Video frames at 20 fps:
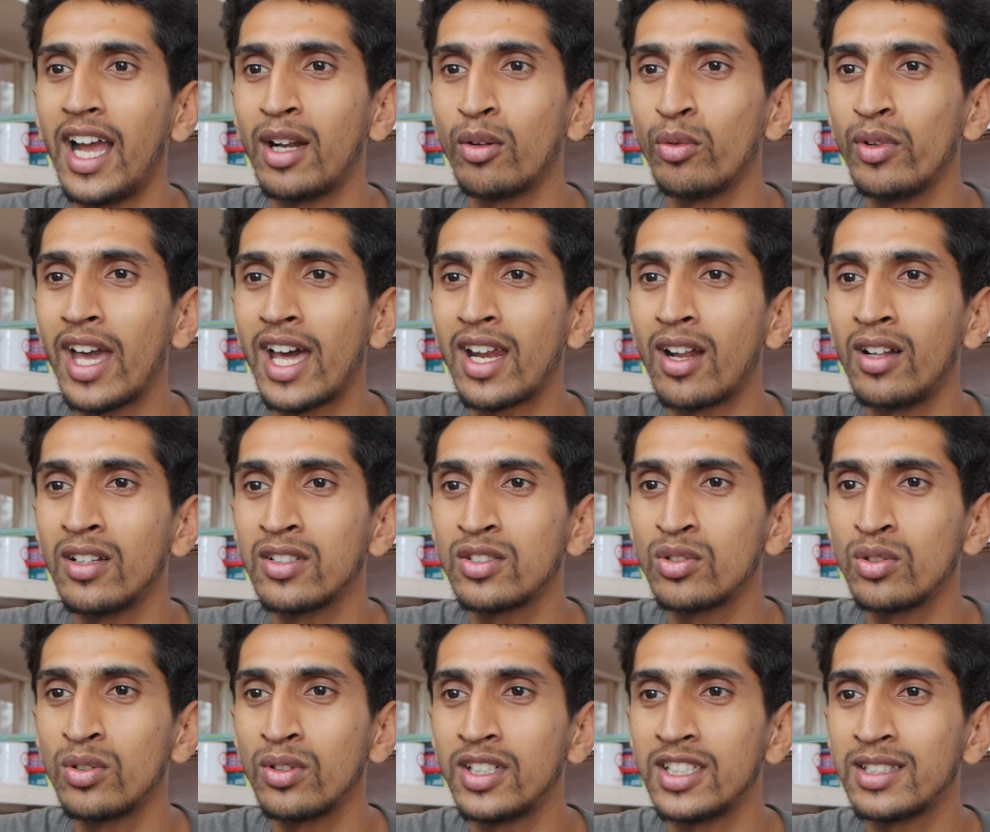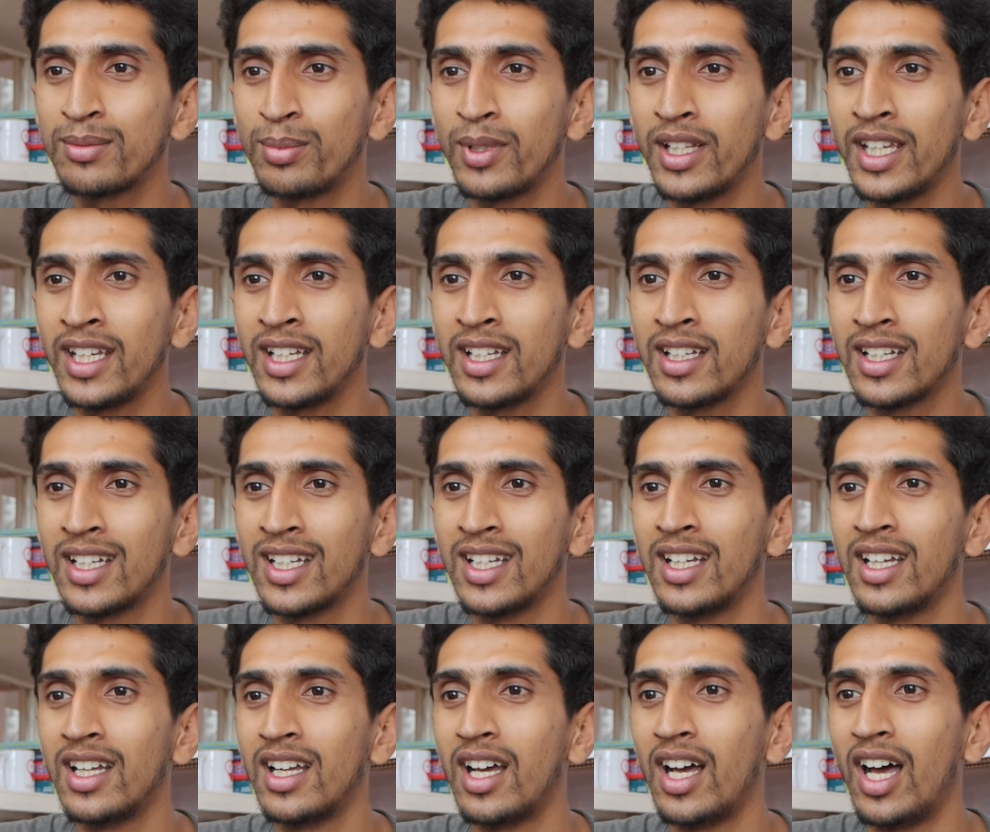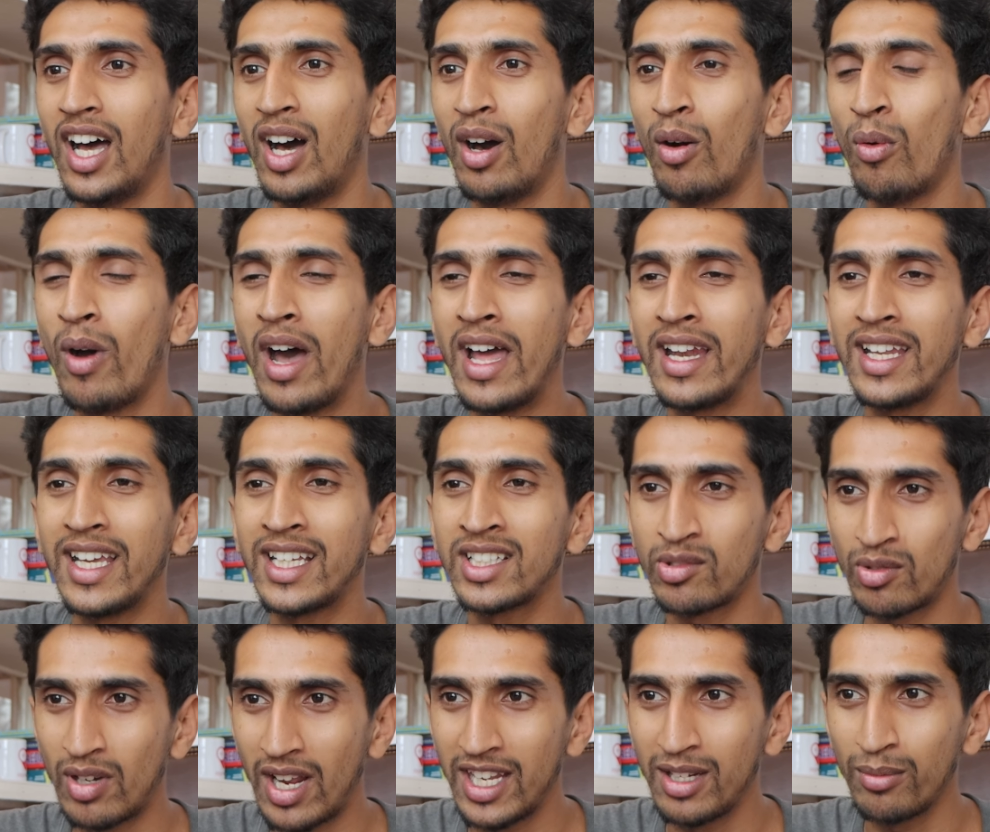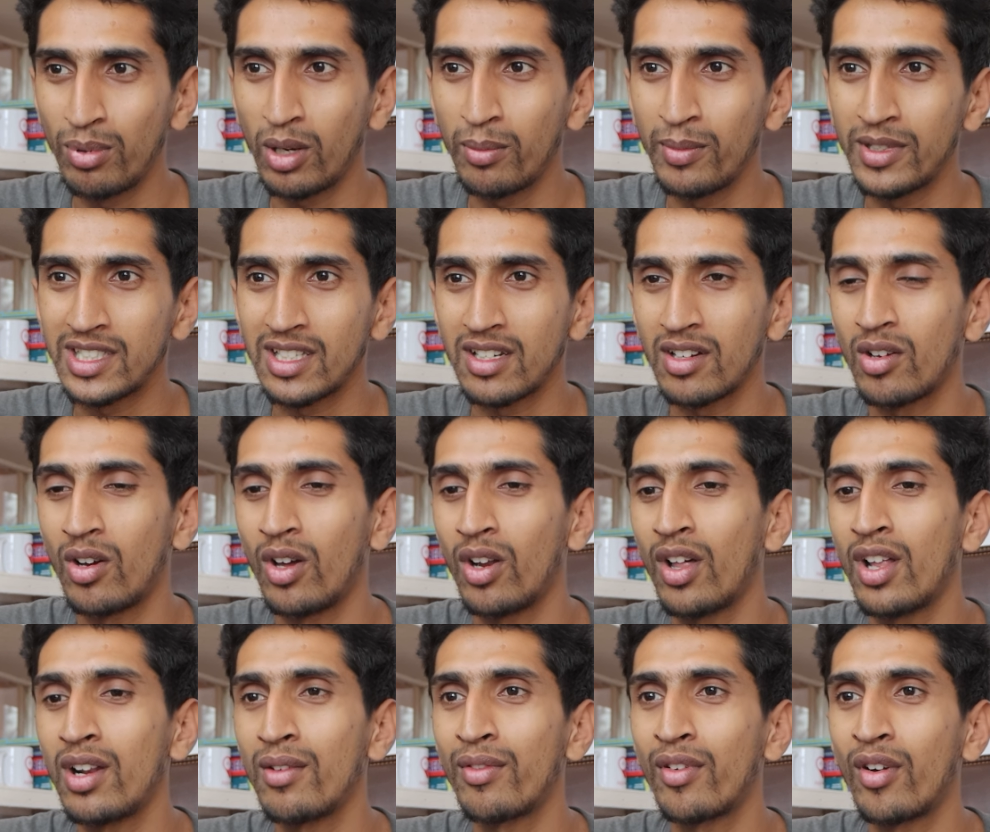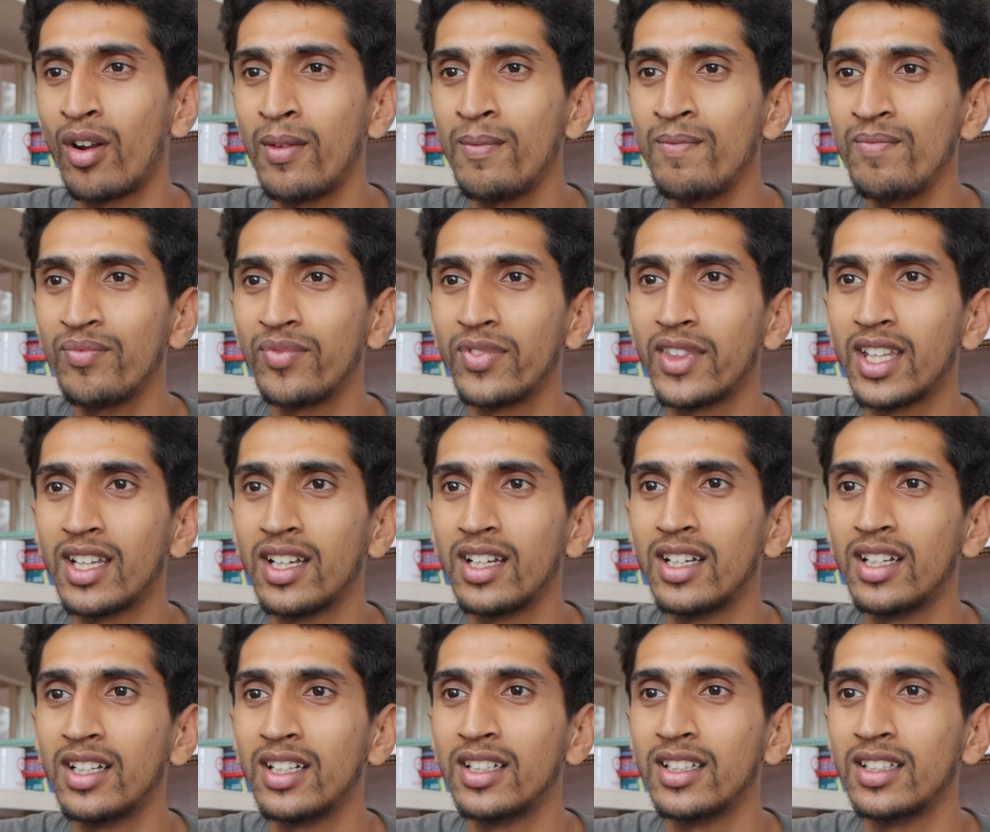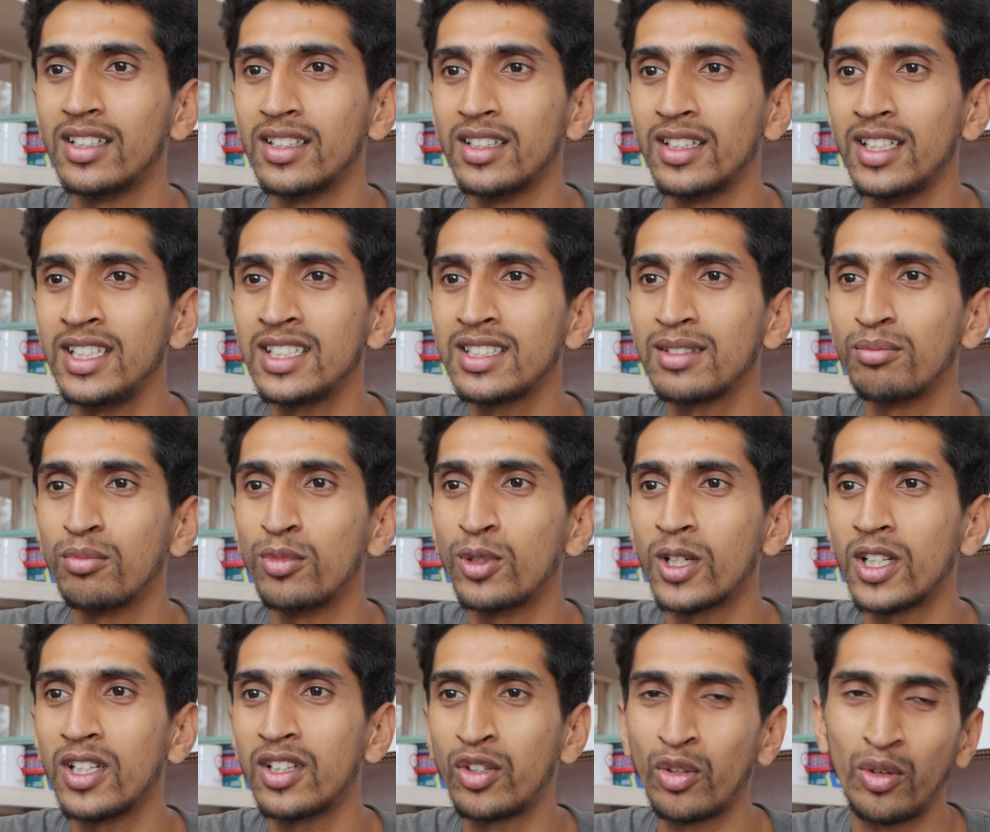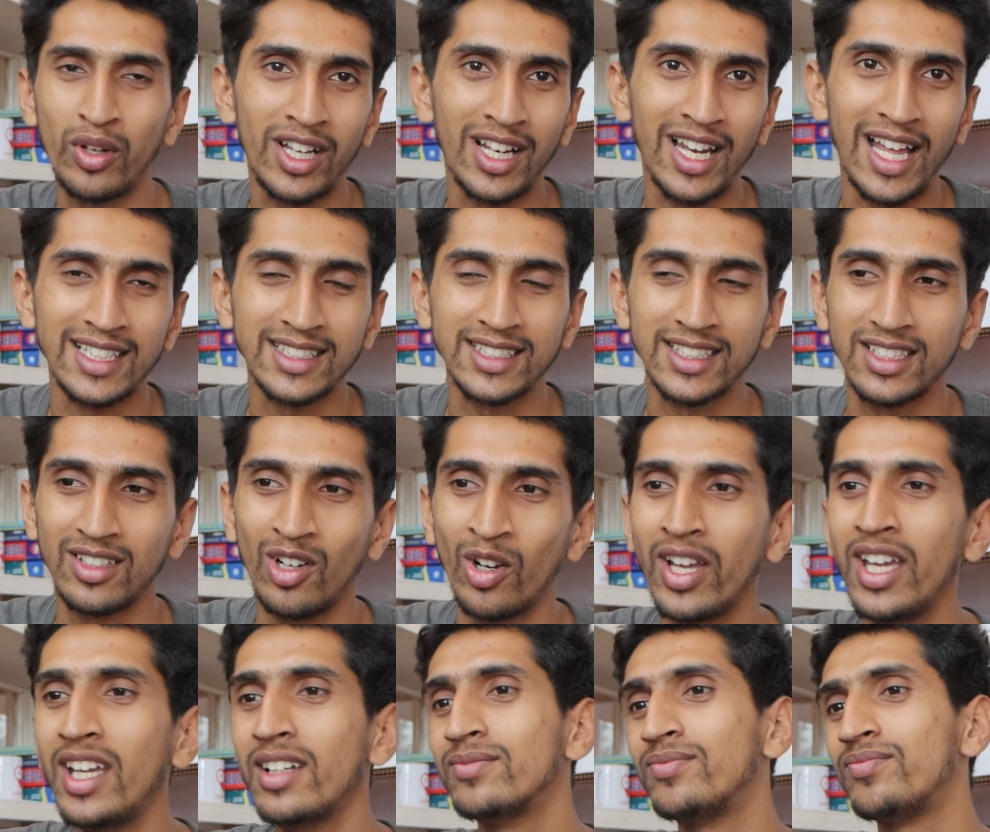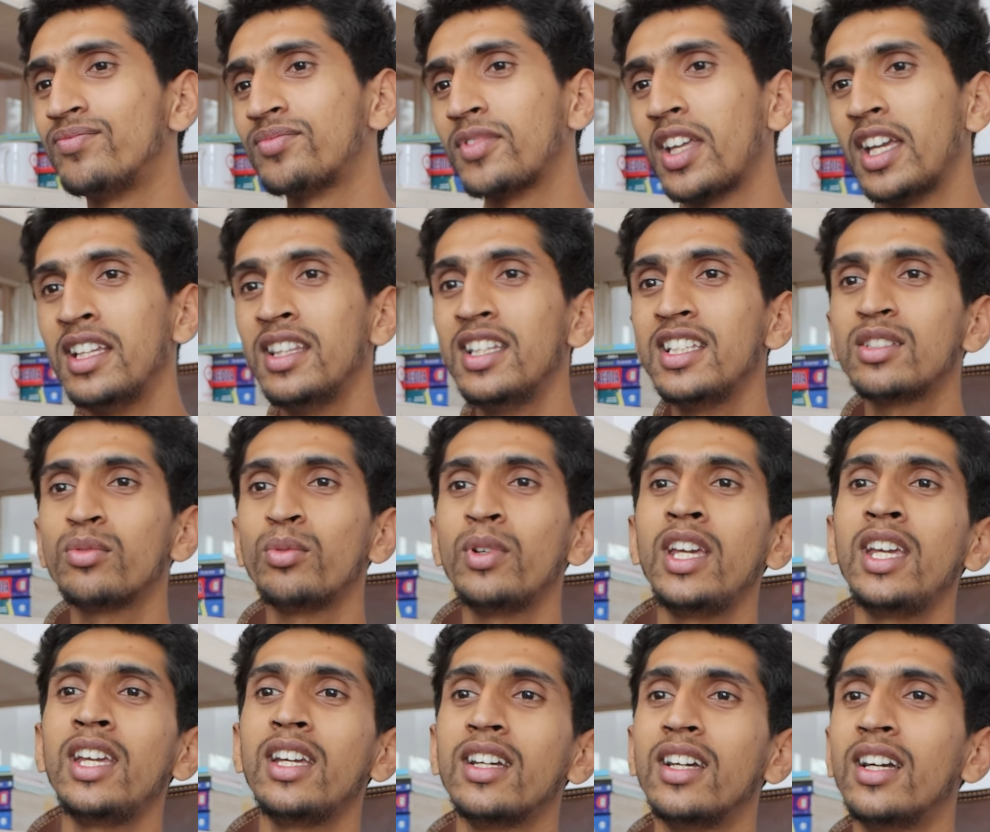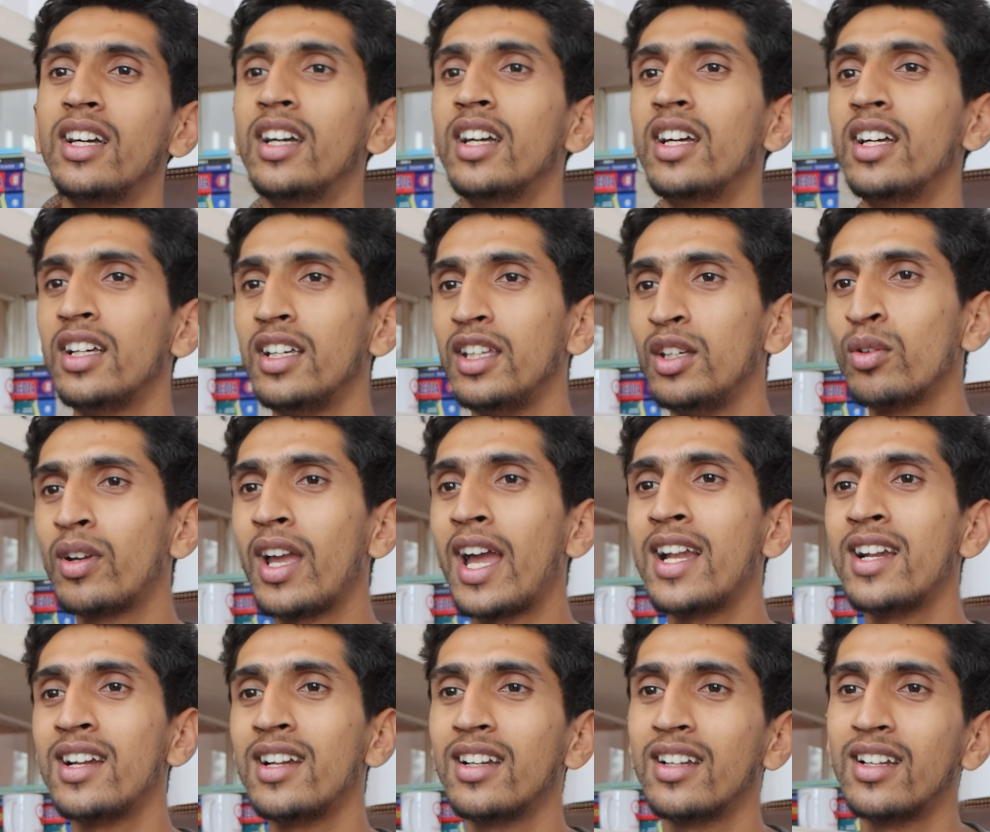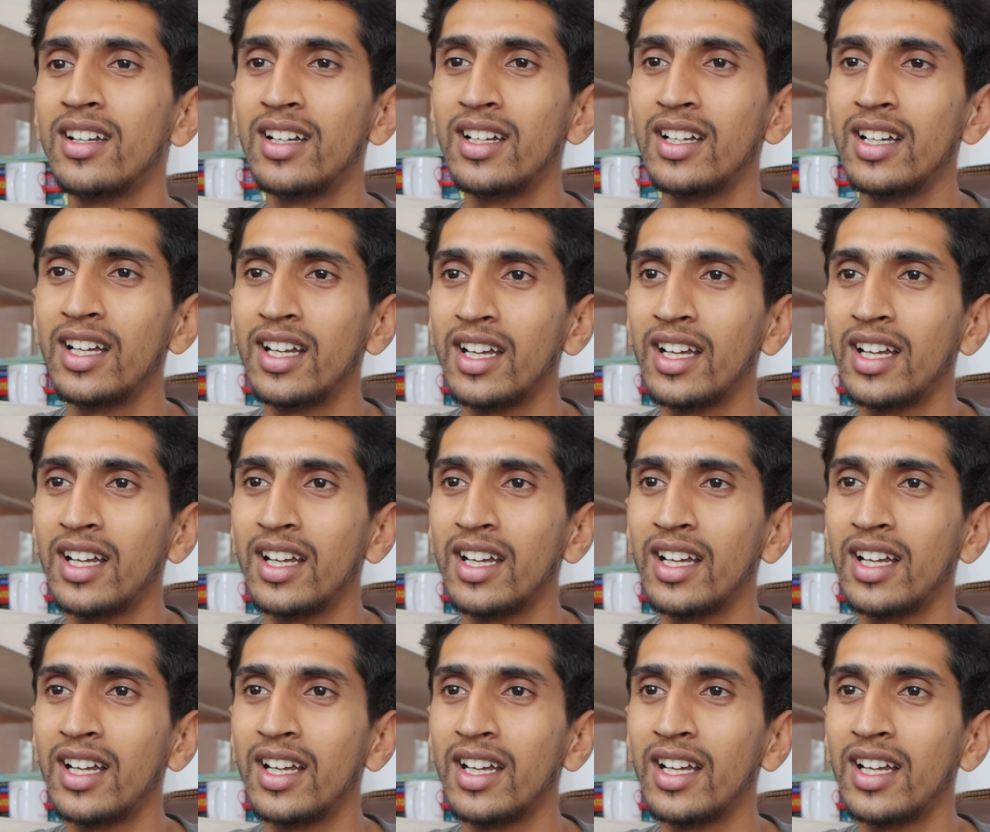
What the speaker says: and we are also displaying one extra information color from this model 3 class. Okay, in this way you can